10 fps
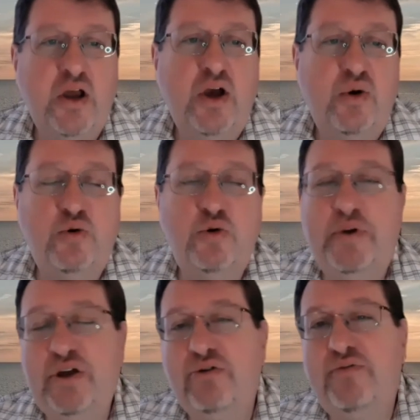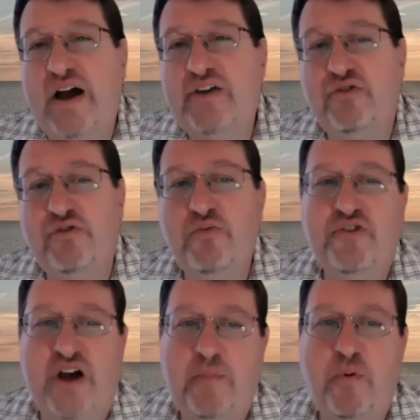who will be your advisor from
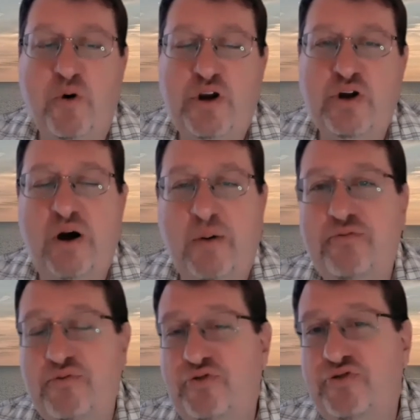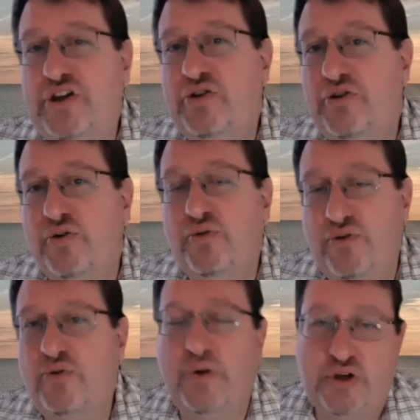sophomore year up through senior year
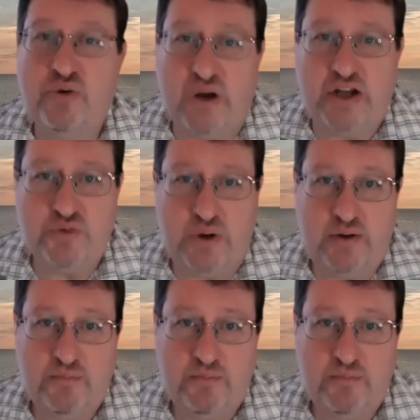until when you graduate.